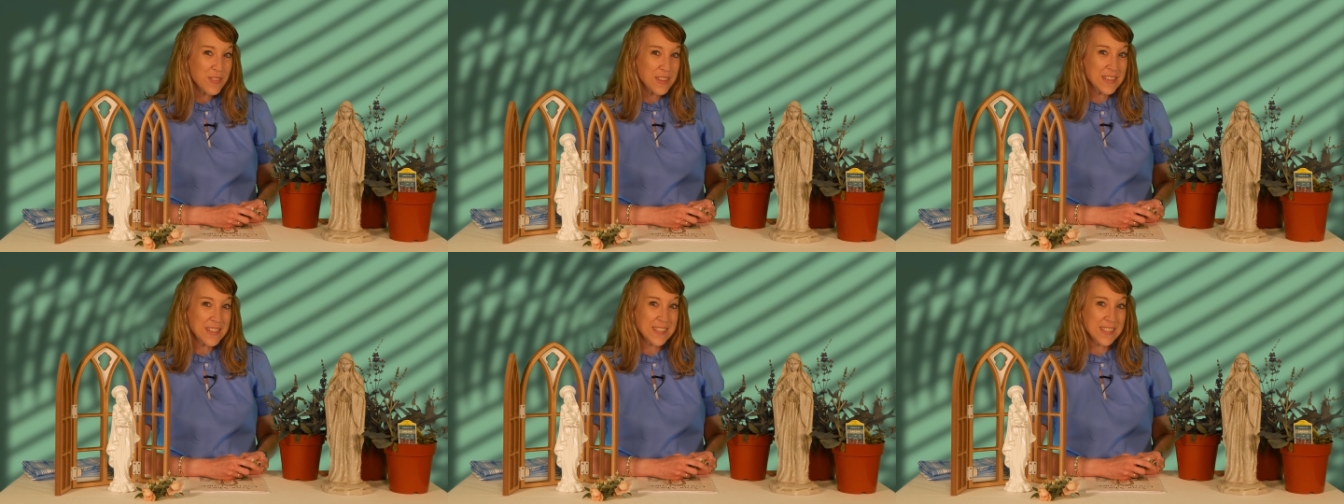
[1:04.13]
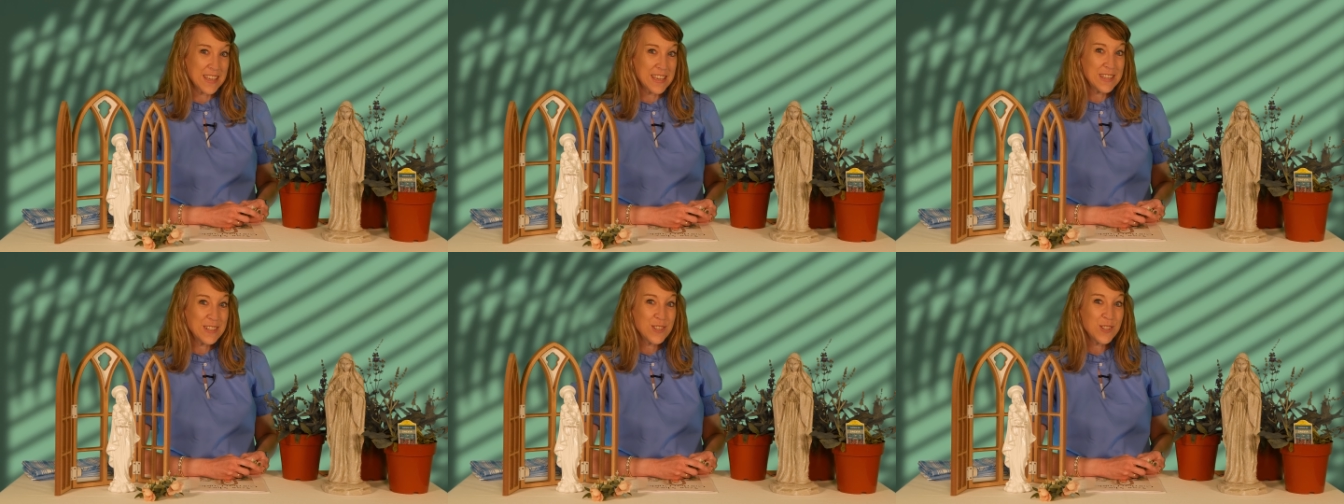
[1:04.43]
this
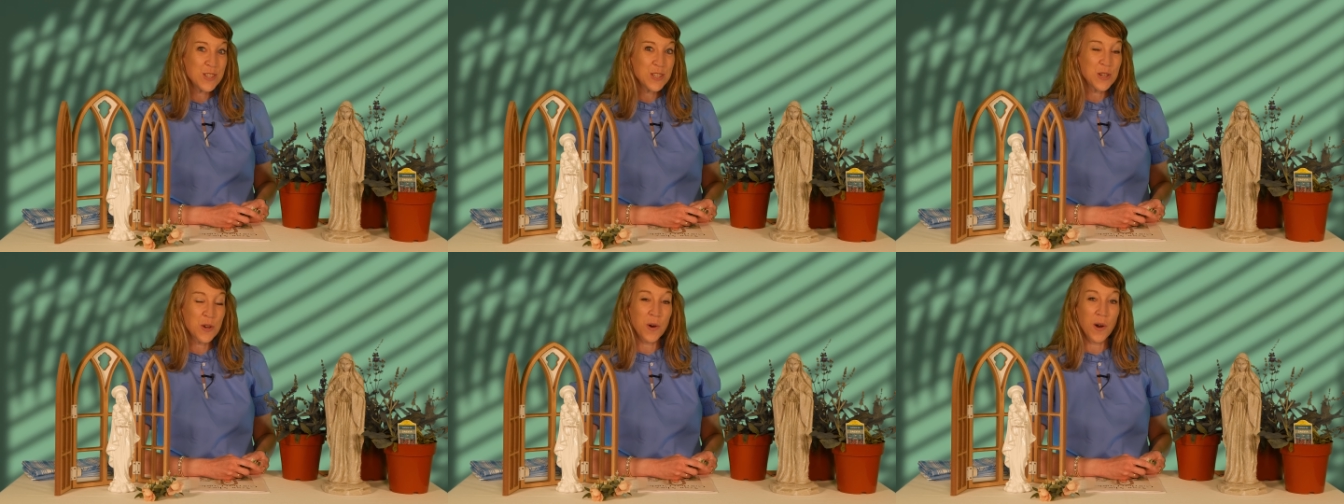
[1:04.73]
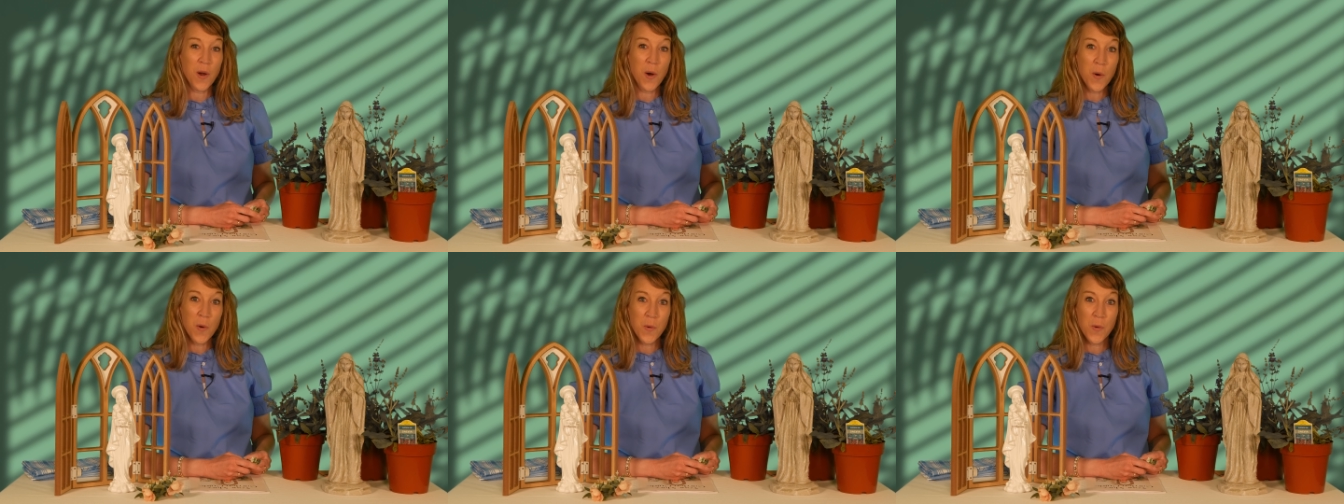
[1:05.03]
into
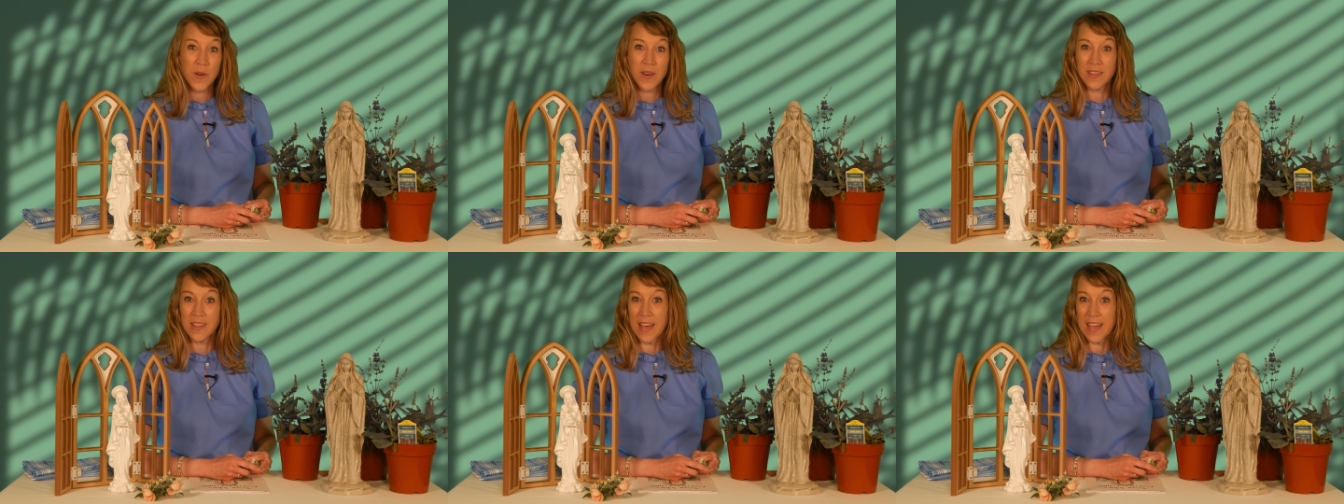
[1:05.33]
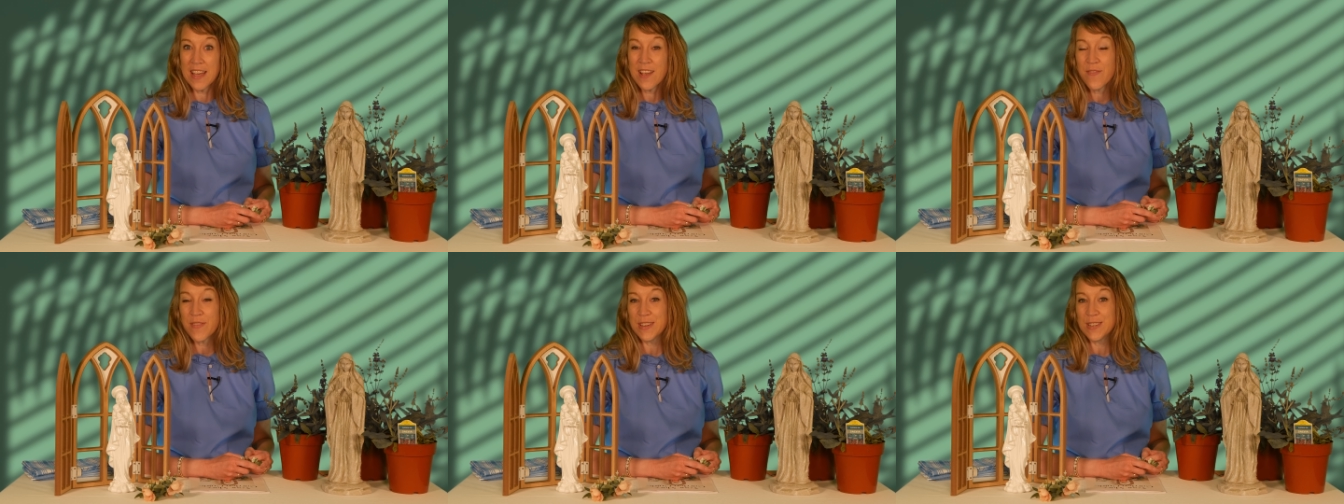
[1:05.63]
your own
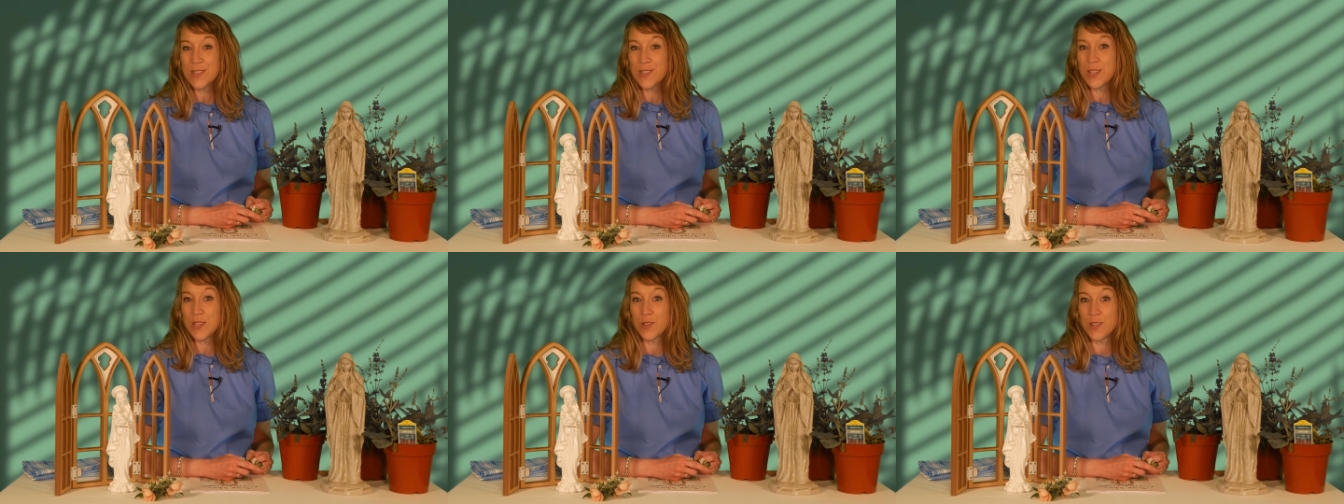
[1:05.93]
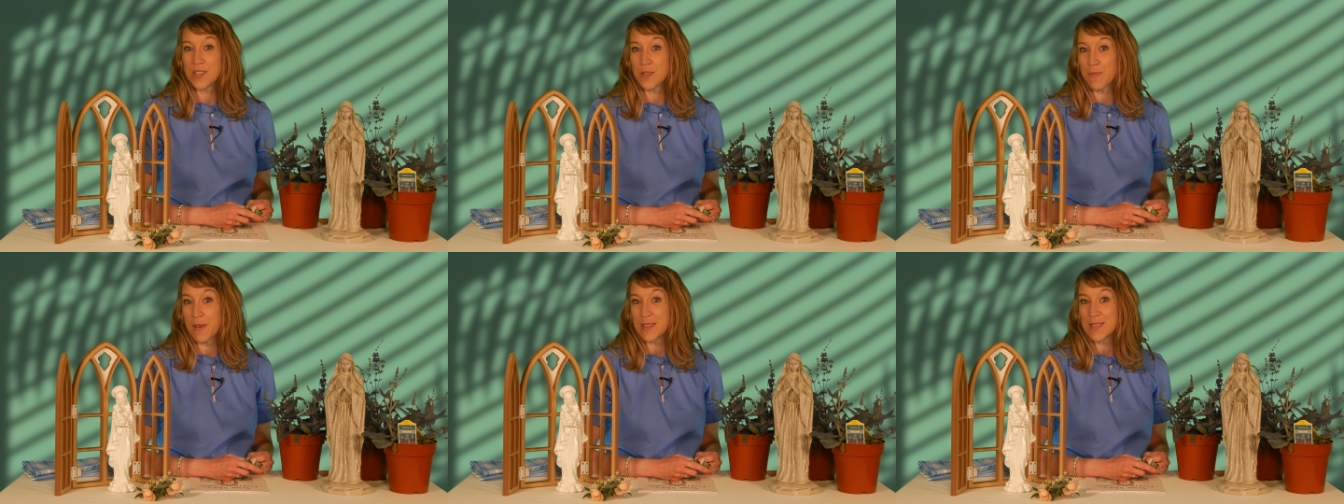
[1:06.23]
life, into
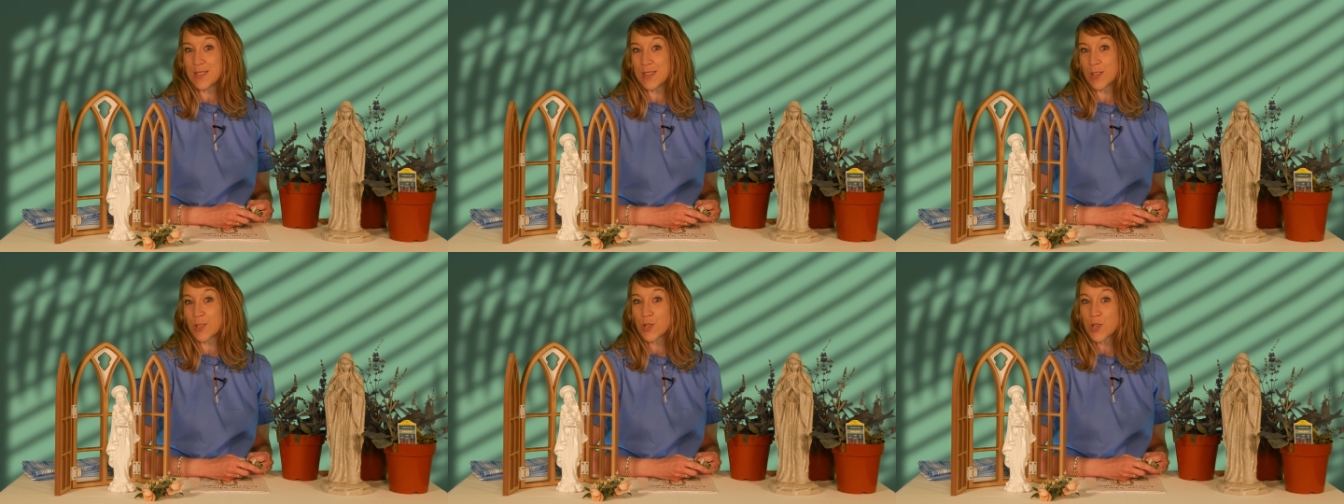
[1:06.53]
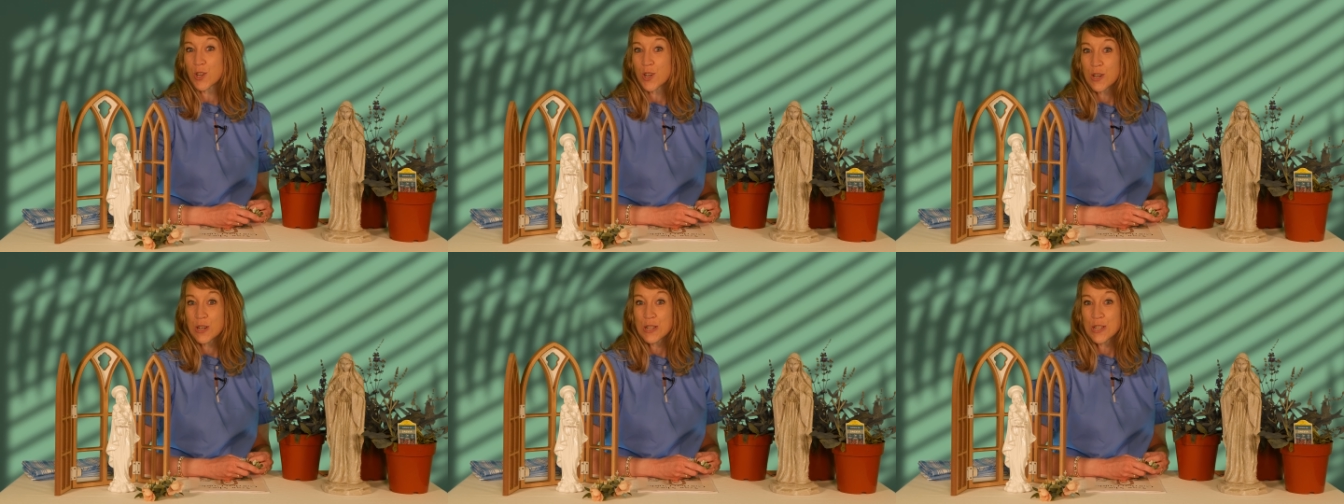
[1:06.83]
your domestic
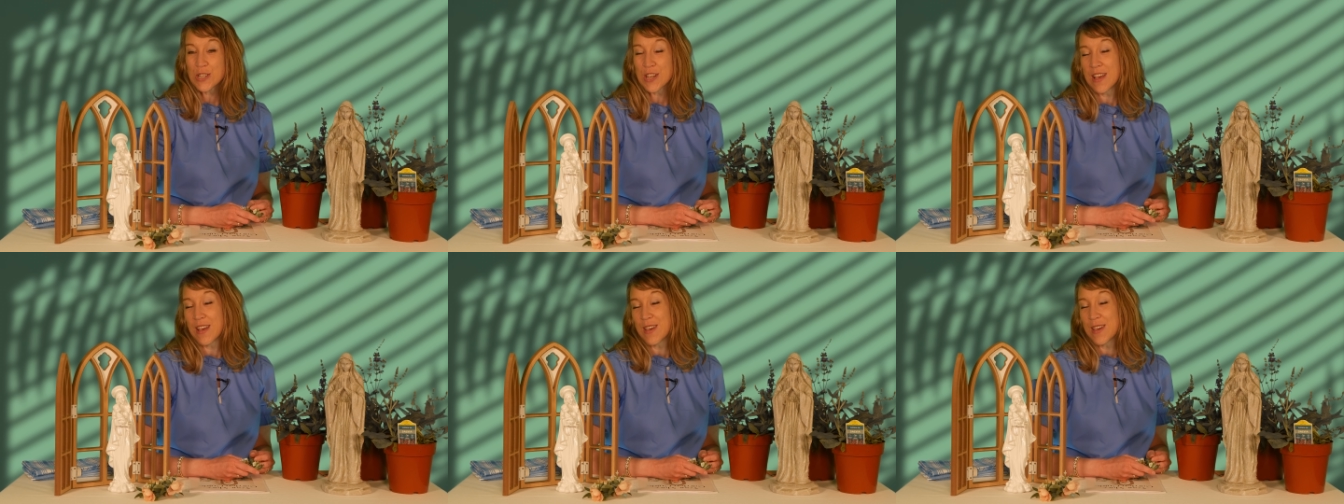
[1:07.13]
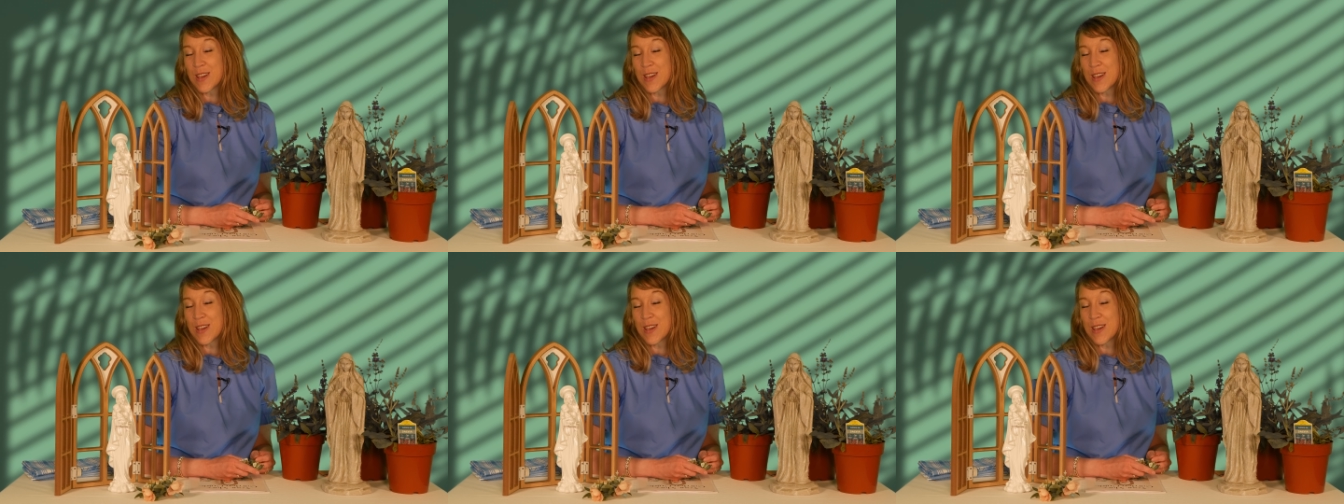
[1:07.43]
church,